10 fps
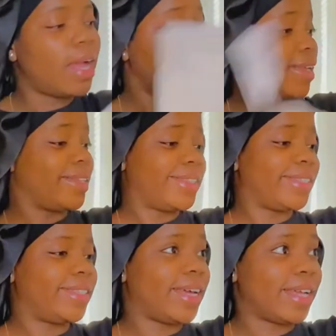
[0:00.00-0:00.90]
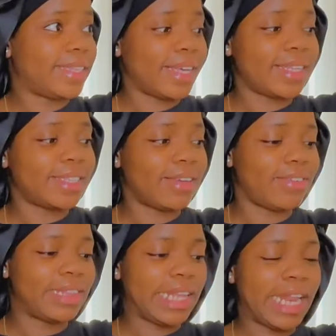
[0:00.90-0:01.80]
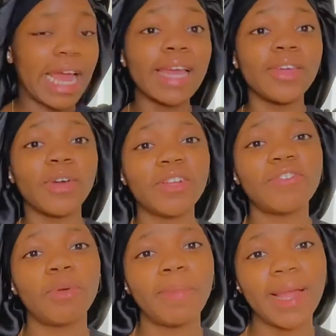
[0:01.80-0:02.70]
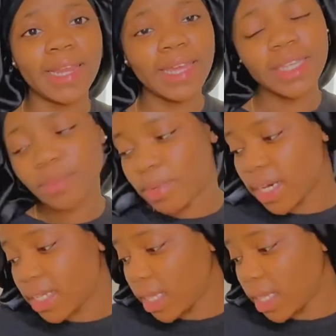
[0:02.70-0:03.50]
and yeah, that's everything that I got from AliExpress.